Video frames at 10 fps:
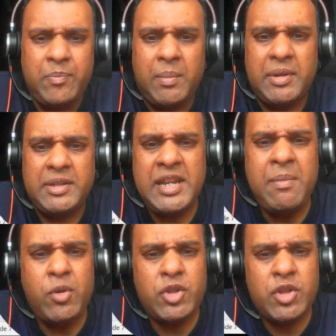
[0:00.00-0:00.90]
But in a
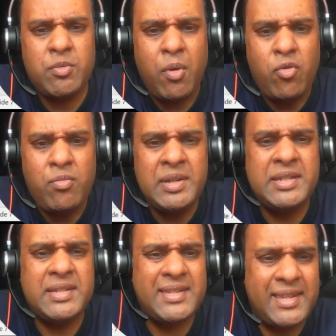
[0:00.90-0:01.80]

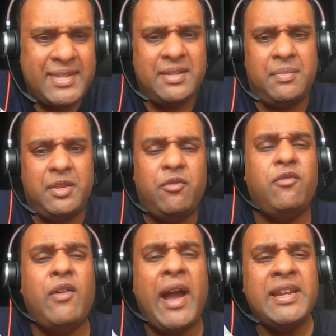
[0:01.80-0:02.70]
postponement system, the
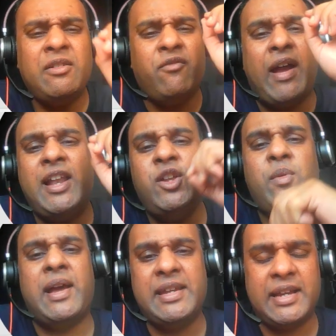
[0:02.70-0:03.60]
final value
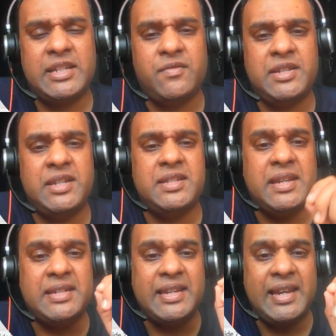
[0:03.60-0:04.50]
adding activities
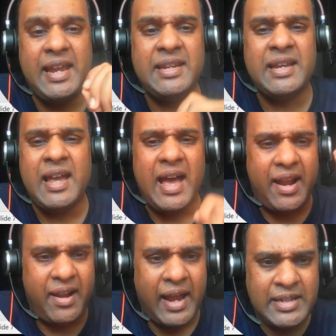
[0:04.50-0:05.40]
are delayed
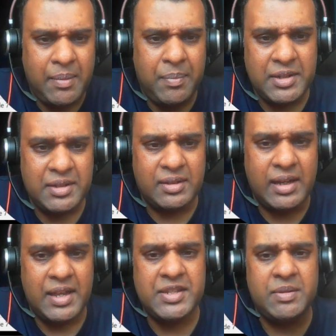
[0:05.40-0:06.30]
right up until the
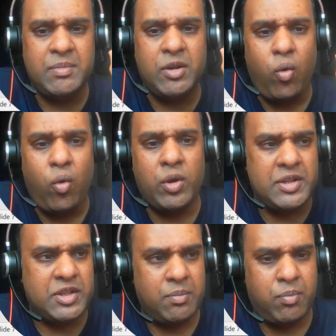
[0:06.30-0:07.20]
customer
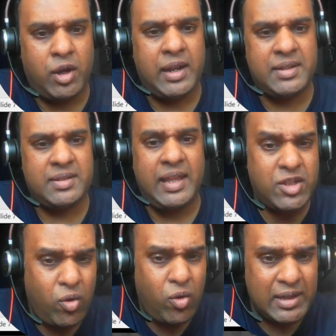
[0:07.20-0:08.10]
orders the product.
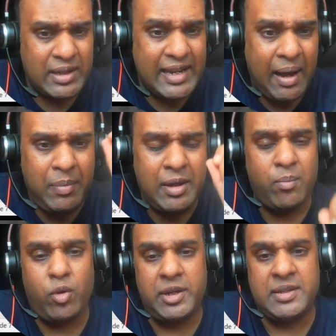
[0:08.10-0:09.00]
That's called a
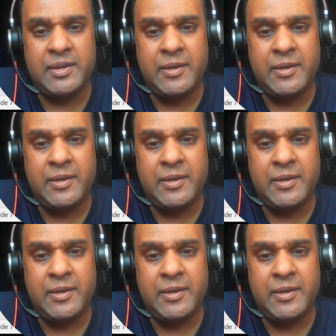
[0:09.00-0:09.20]
decoupling point.